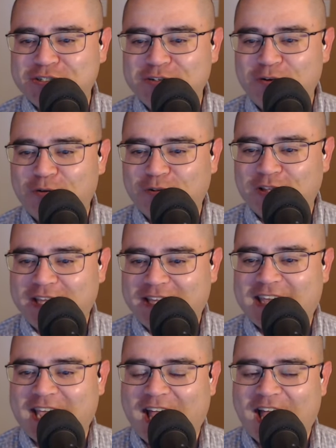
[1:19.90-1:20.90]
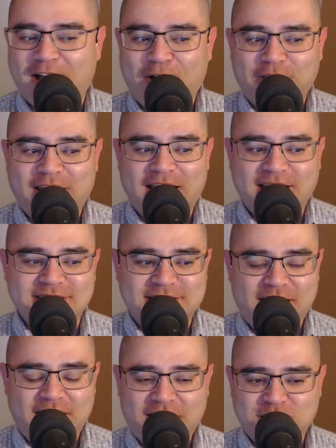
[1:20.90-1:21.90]
Holy cow! That's
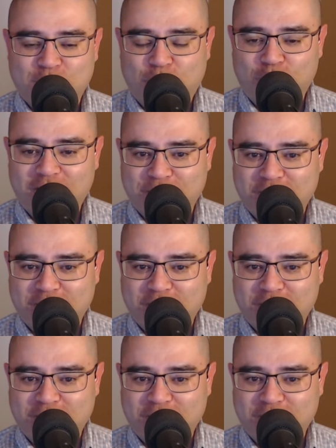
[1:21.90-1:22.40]
yeah. That's horrific.